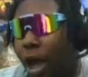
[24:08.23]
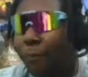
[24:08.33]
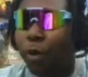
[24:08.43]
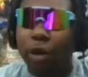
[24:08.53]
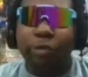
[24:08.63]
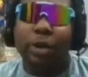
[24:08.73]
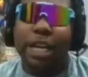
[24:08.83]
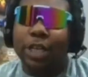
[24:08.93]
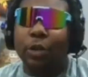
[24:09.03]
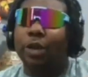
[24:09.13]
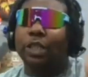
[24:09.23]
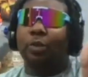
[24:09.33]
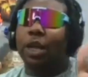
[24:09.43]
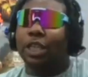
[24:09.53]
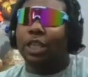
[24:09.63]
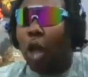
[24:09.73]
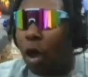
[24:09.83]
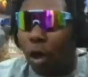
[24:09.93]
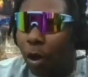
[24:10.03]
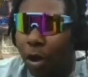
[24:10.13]
Of course, we didn't do it as well as
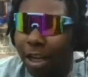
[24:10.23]
y'all.